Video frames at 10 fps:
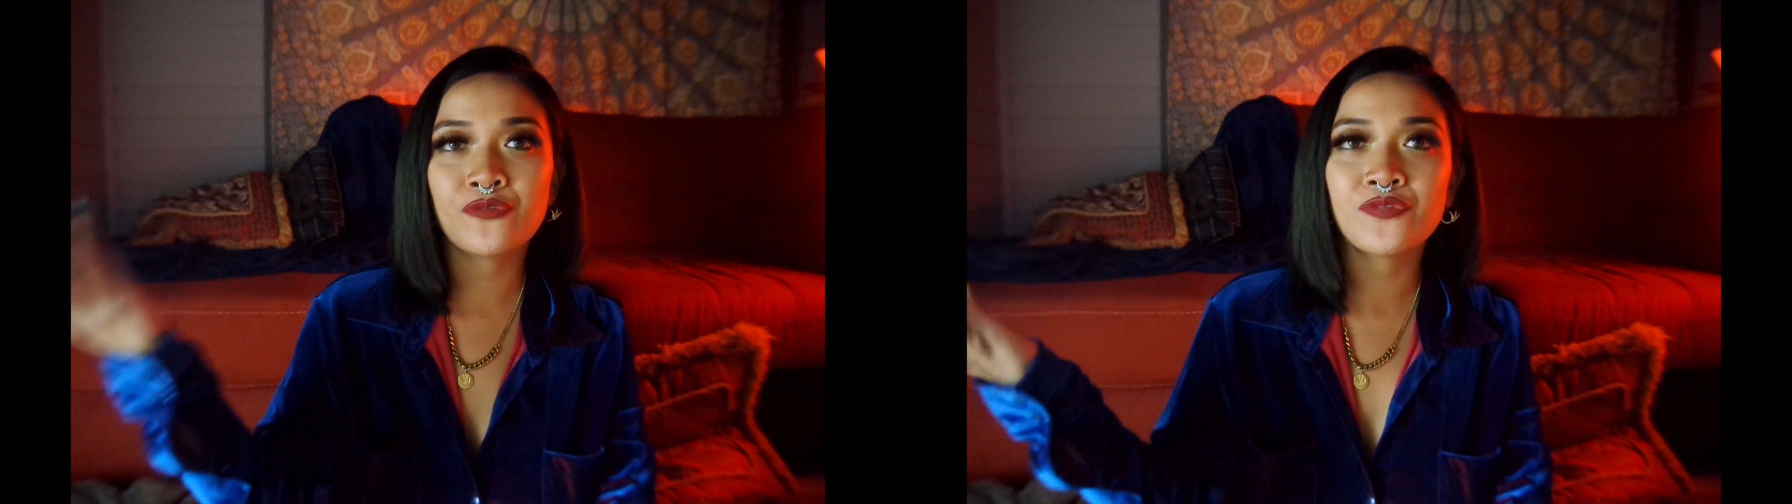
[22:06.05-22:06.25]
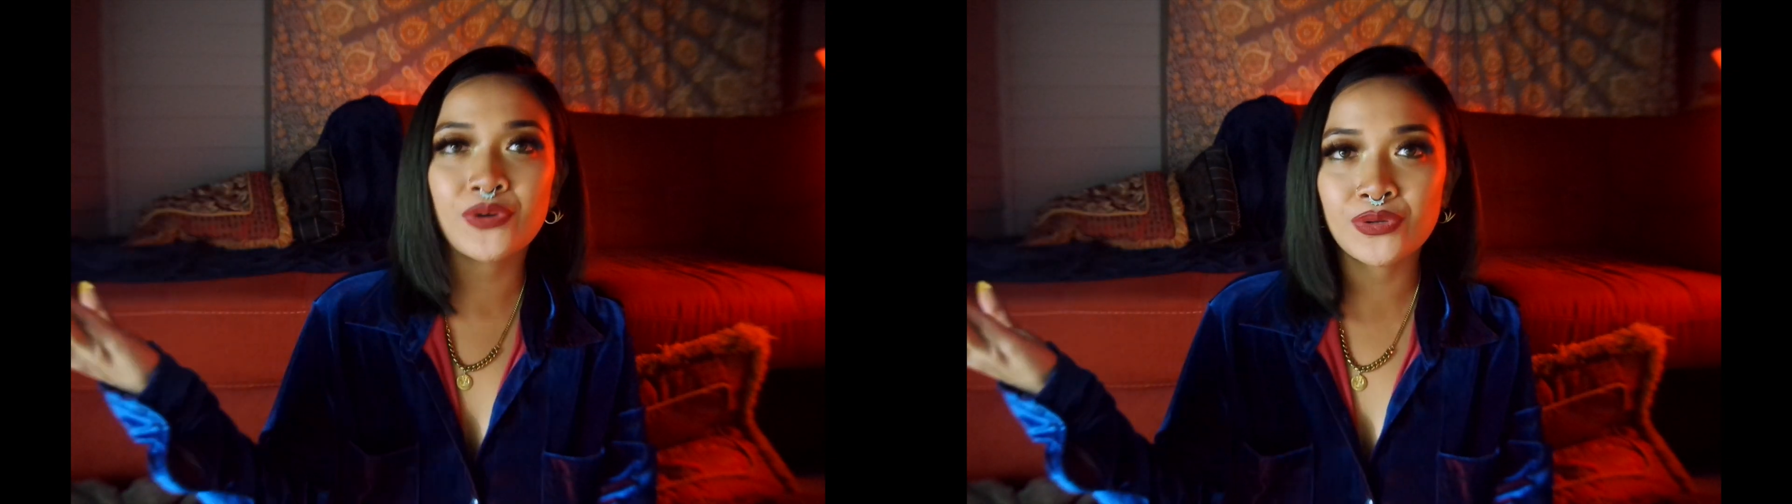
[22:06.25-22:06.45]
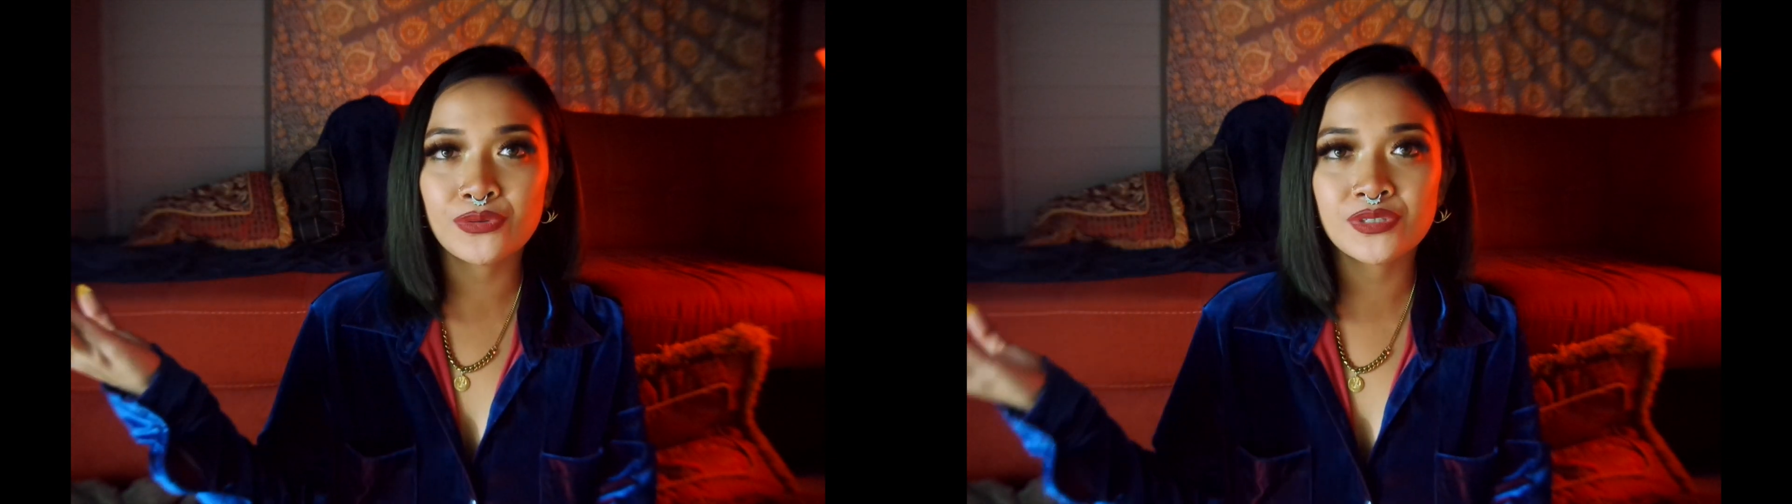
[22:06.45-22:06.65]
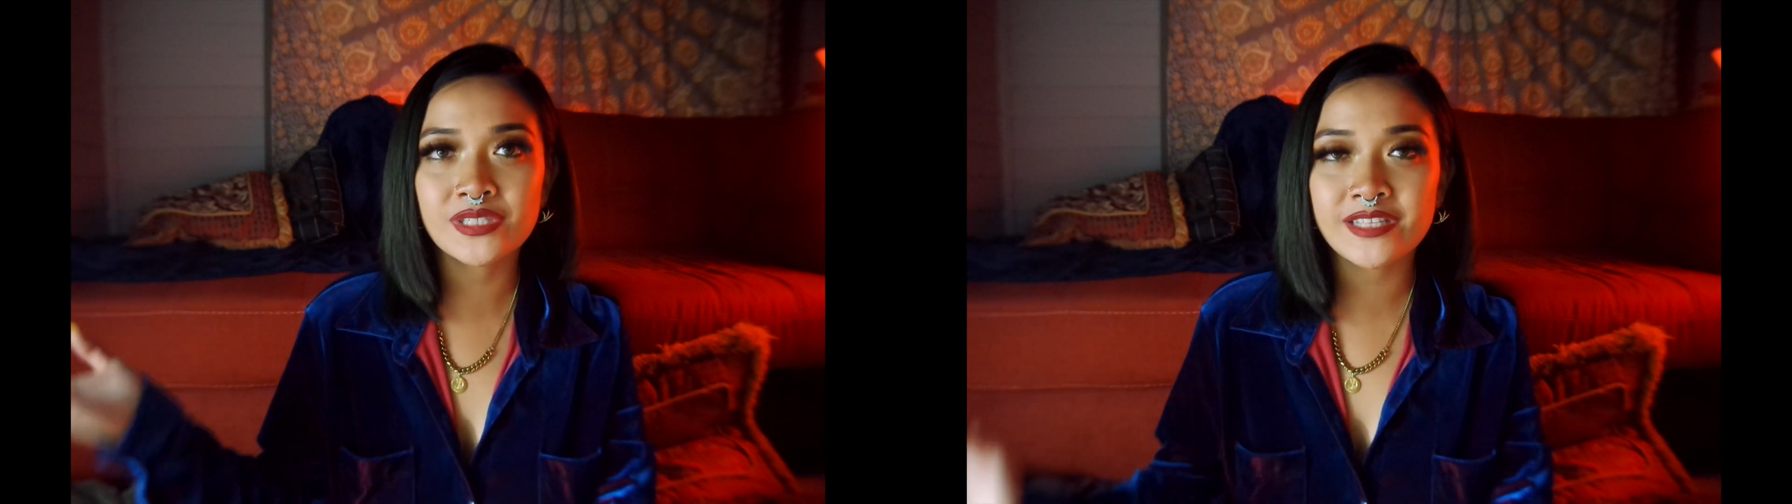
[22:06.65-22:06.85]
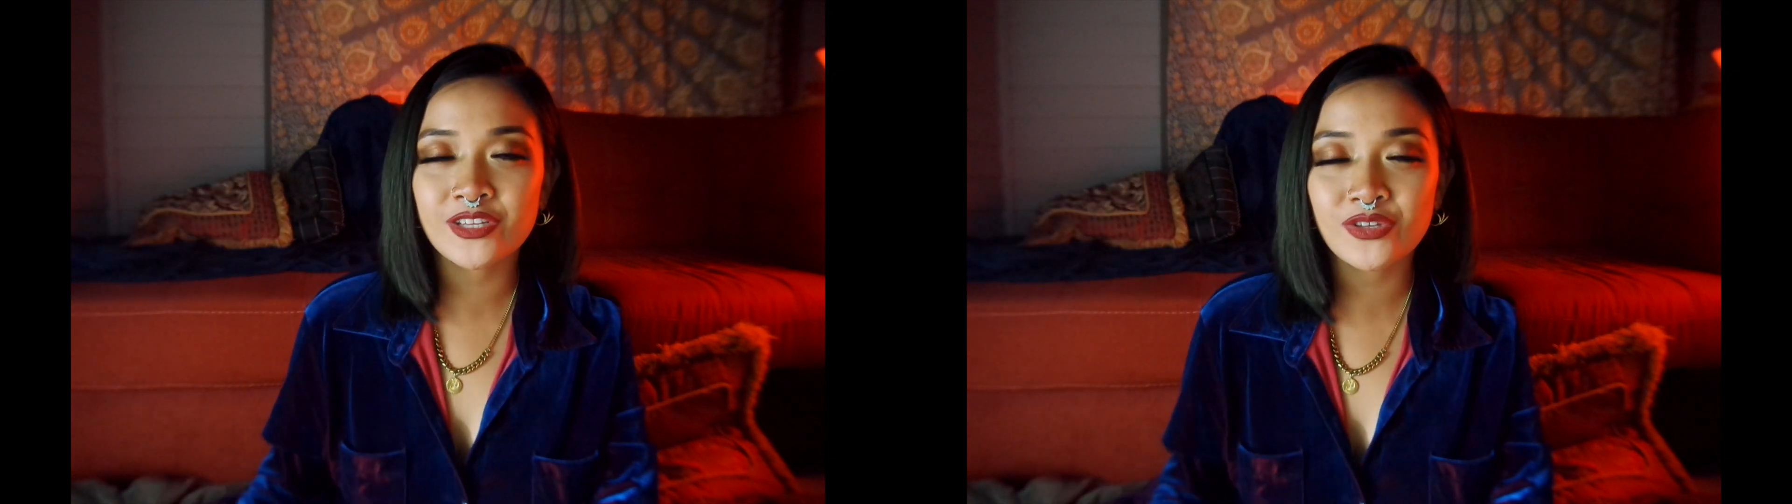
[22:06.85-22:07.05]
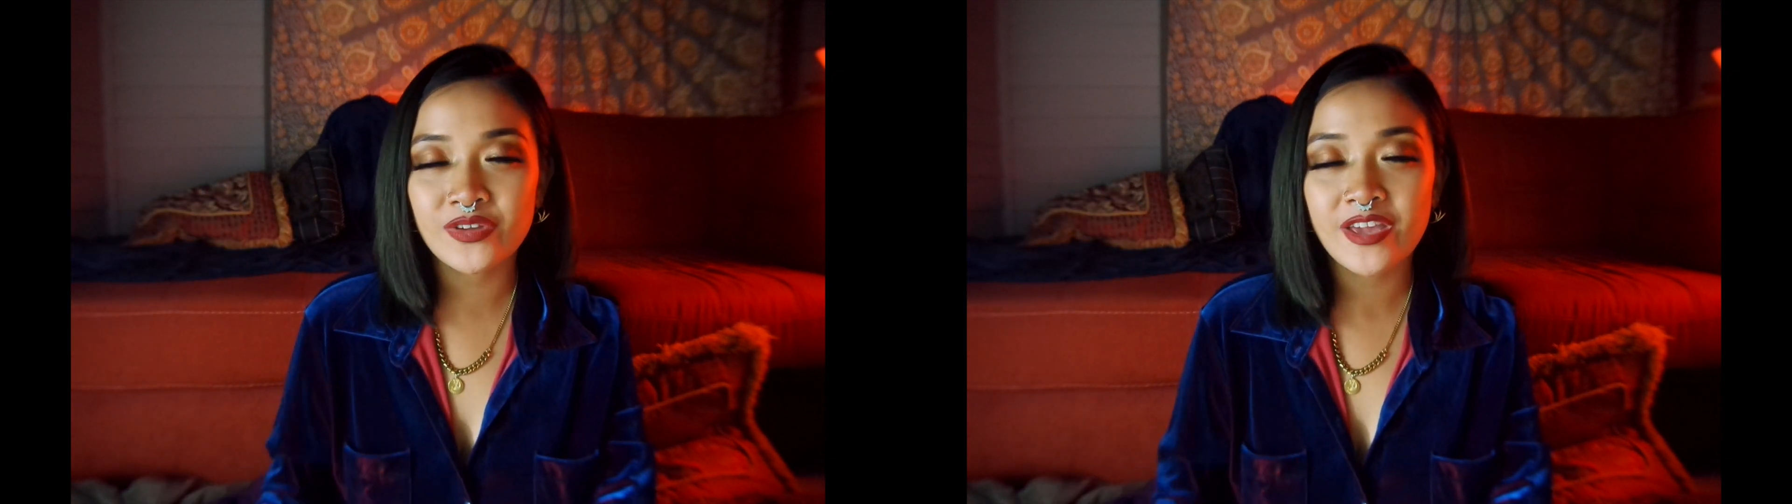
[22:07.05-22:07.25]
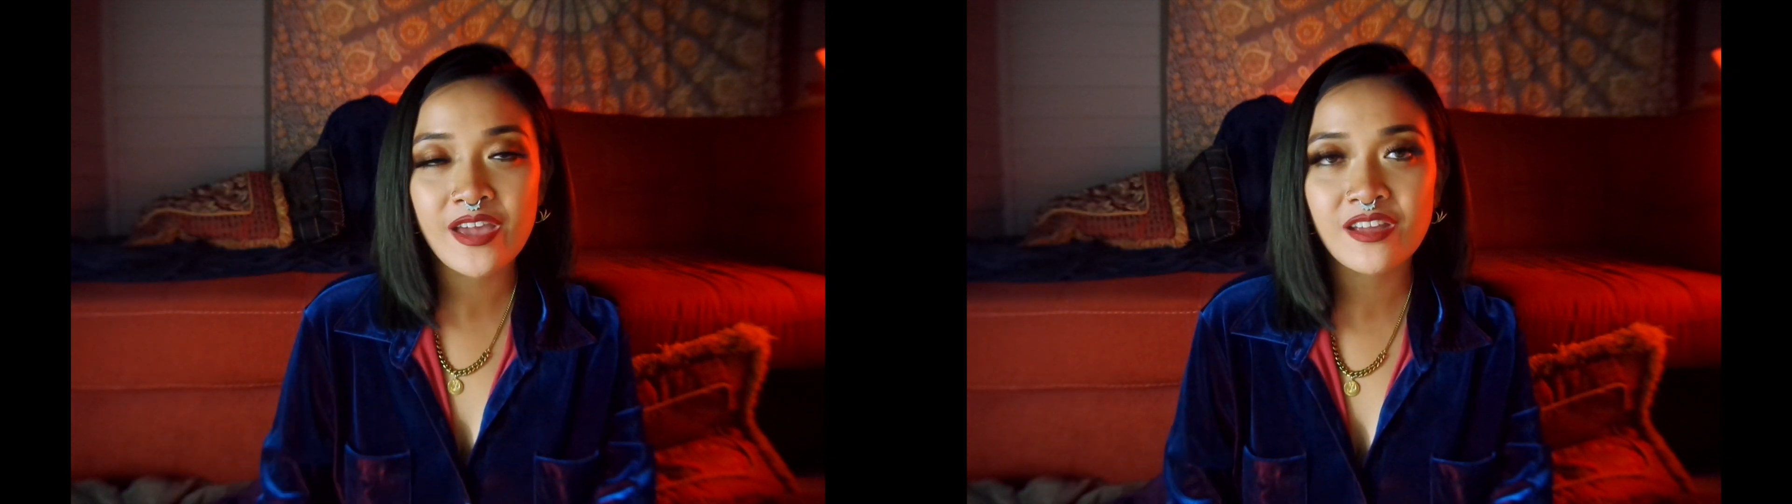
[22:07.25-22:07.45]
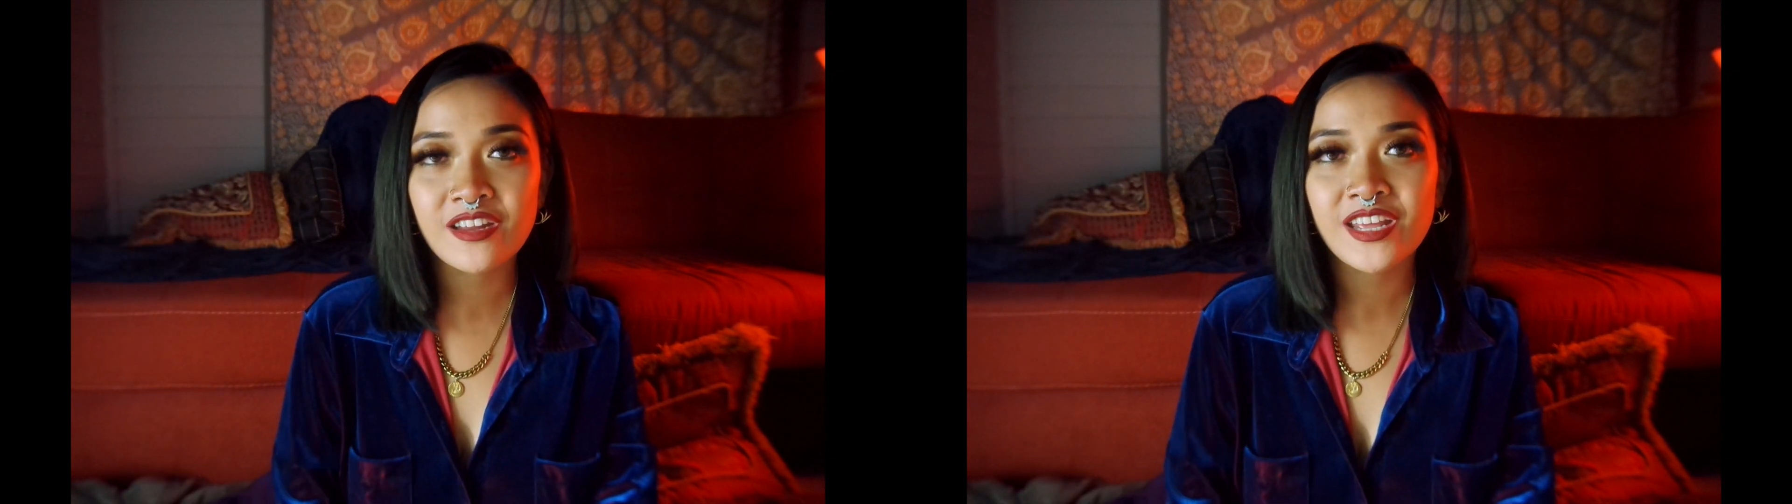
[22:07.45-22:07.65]
photos, then you
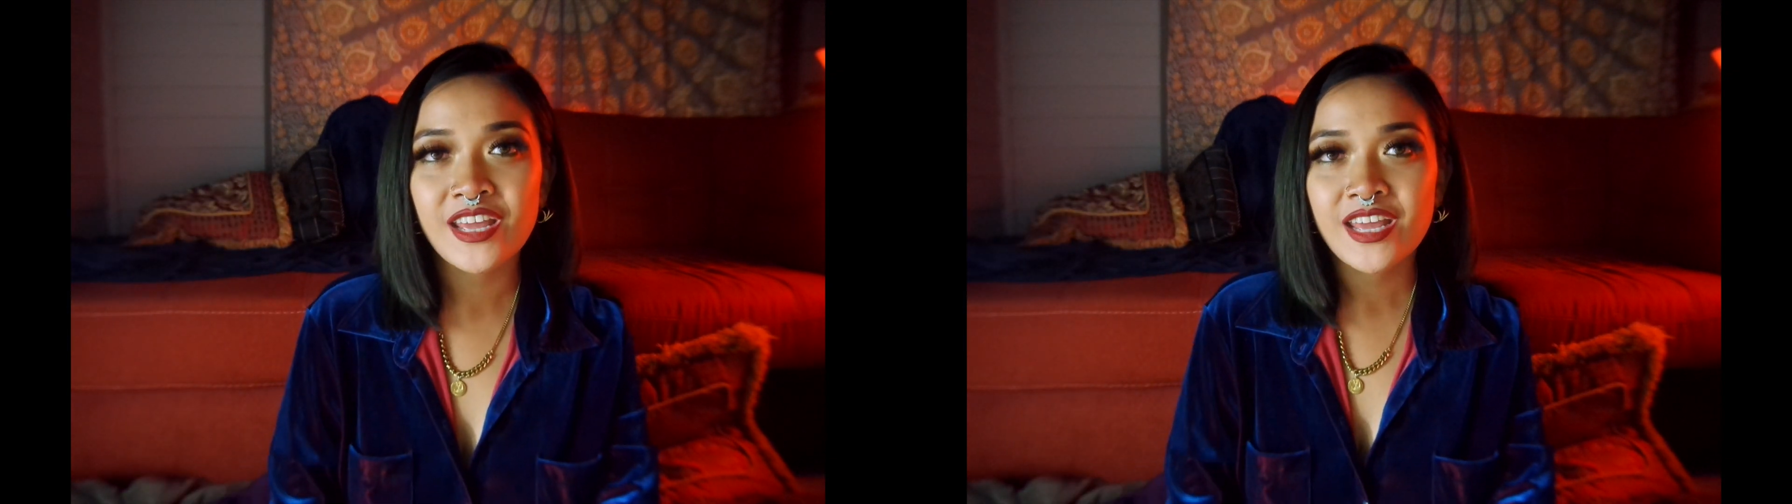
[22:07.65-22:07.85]
can.